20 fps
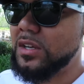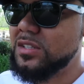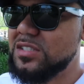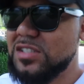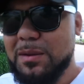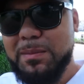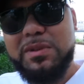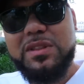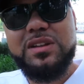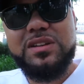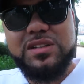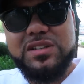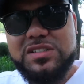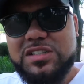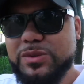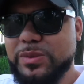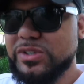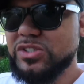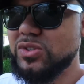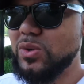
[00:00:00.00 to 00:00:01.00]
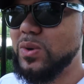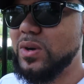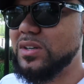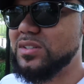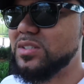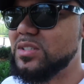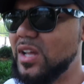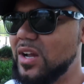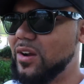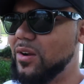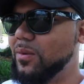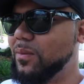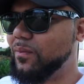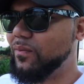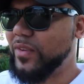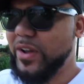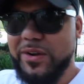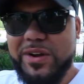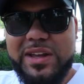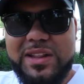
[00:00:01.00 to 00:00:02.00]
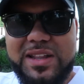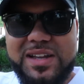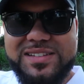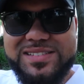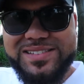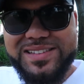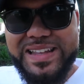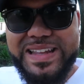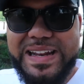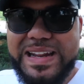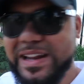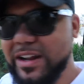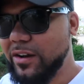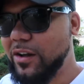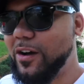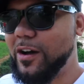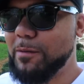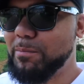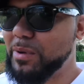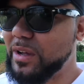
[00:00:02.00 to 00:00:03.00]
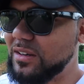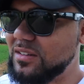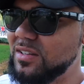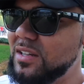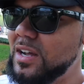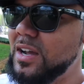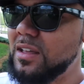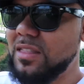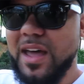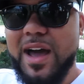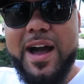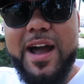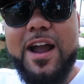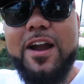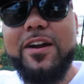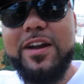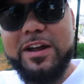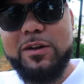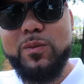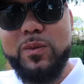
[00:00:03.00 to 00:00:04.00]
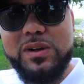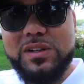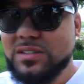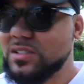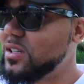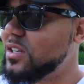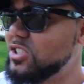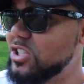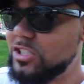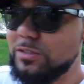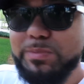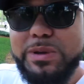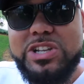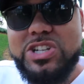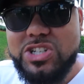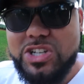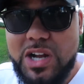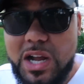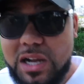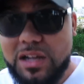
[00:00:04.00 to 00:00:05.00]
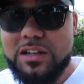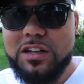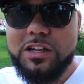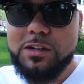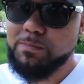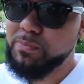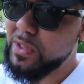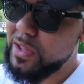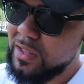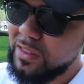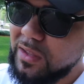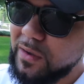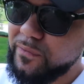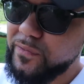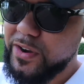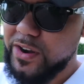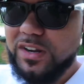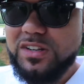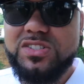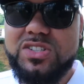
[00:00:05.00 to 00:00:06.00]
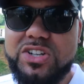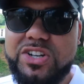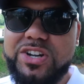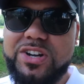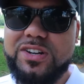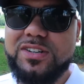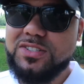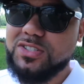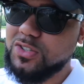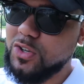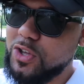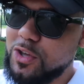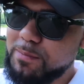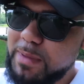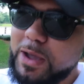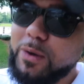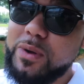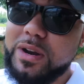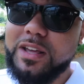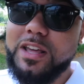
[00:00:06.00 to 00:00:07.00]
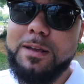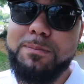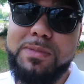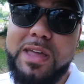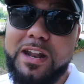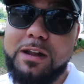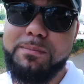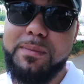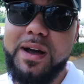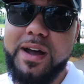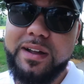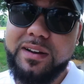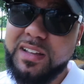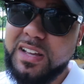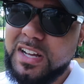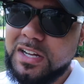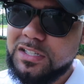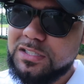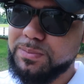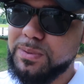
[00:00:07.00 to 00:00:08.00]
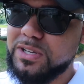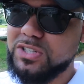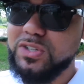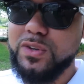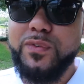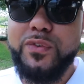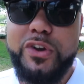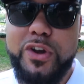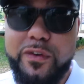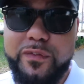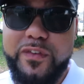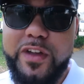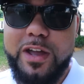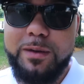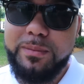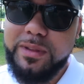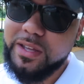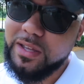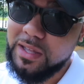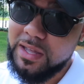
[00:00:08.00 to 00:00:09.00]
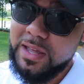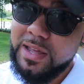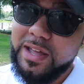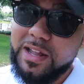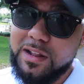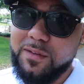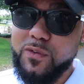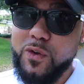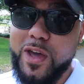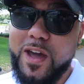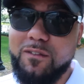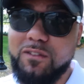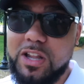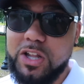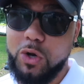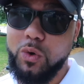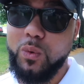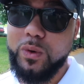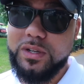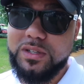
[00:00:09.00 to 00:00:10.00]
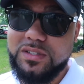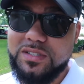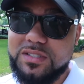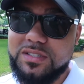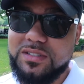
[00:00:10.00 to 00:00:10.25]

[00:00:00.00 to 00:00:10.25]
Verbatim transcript: Some of the Disney resorts, they're very less lenient on, but the higher end ones, such as Beach and Yacht Club, they're very secure. So you may want to keep that in mind, especially for your family and if you have little ones.